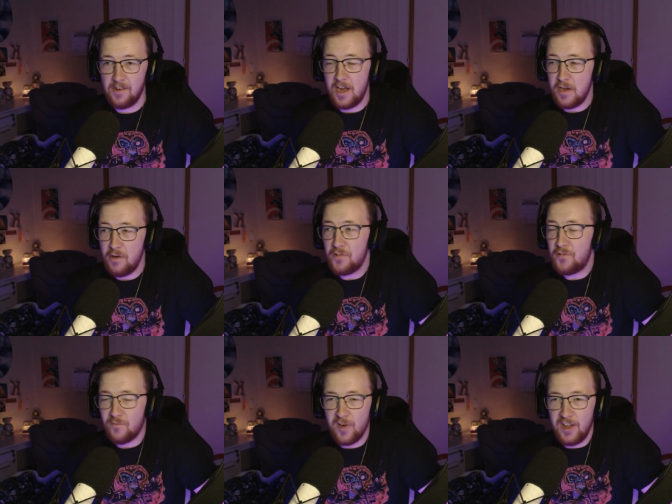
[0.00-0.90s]
I know
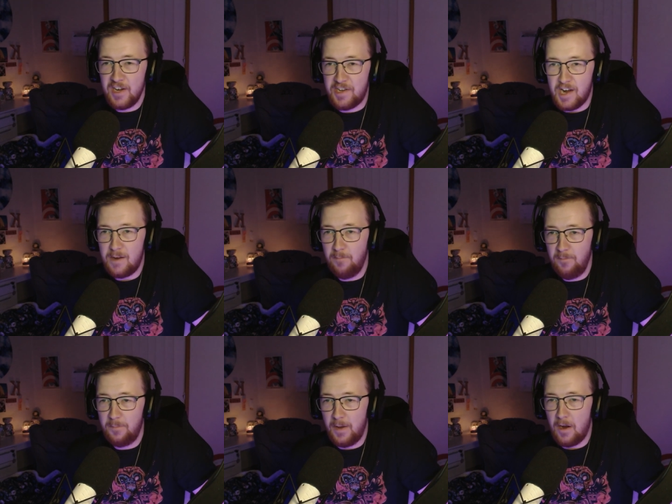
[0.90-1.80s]
it's really
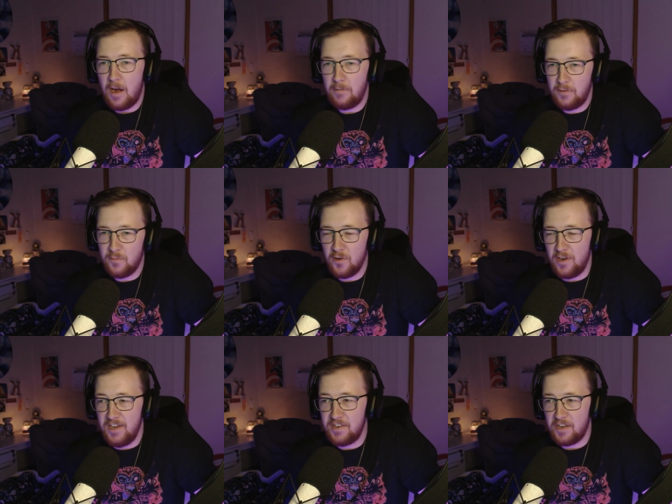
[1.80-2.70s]
dumb, but I would
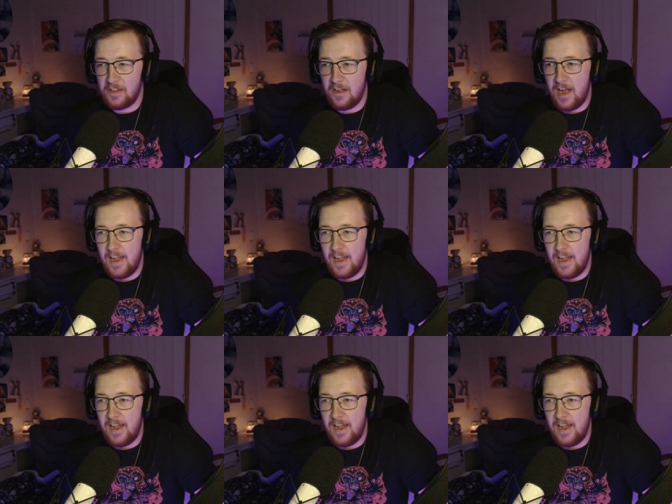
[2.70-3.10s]
walk into the light